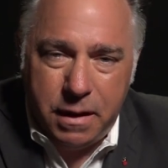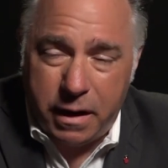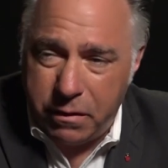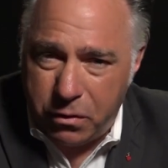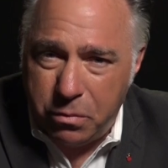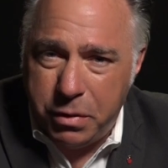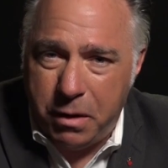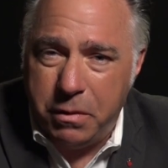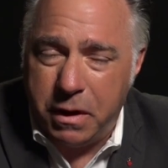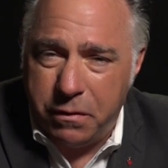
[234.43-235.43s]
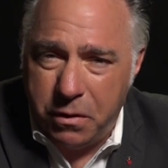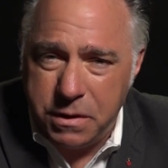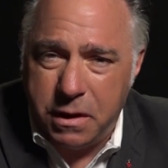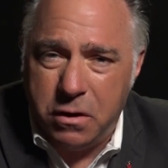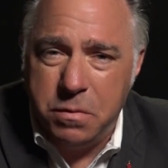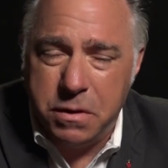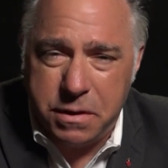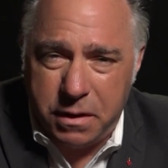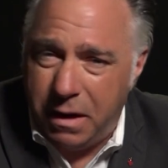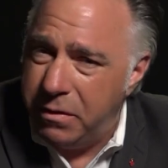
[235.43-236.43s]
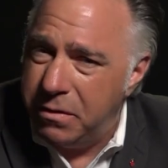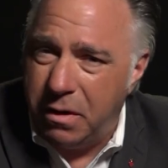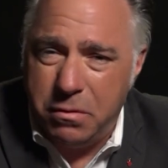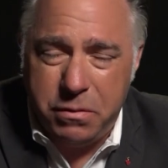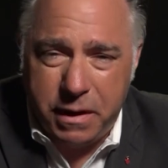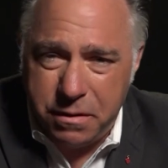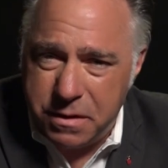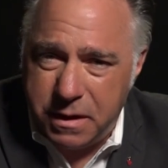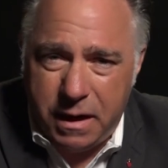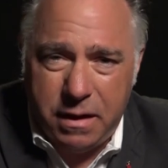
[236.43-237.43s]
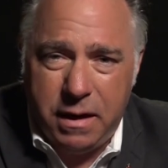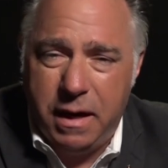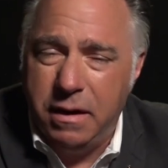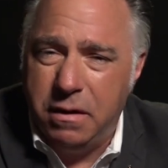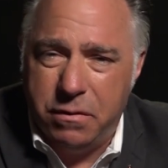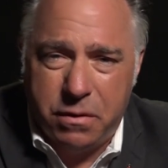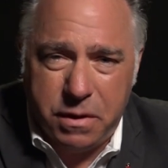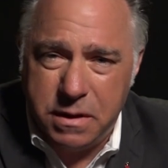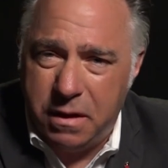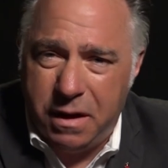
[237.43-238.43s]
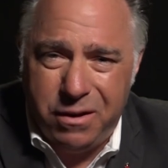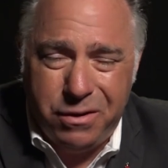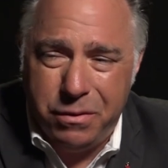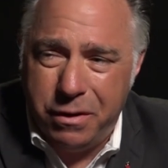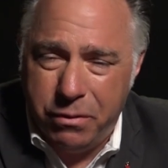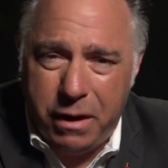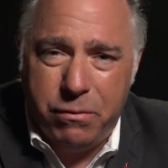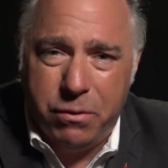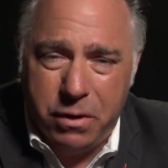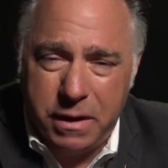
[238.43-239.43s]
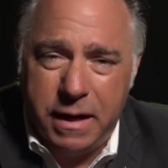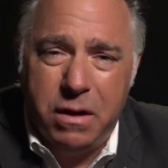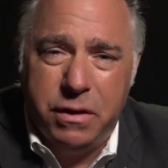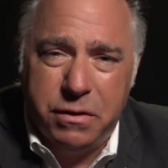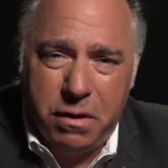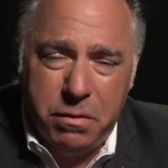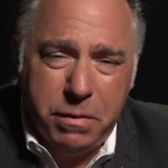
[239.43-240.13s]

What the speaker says: A lot of old people, a lot of nursing homes are still having trouble. We understand that. And of course, I think they're doing great work now. The Trump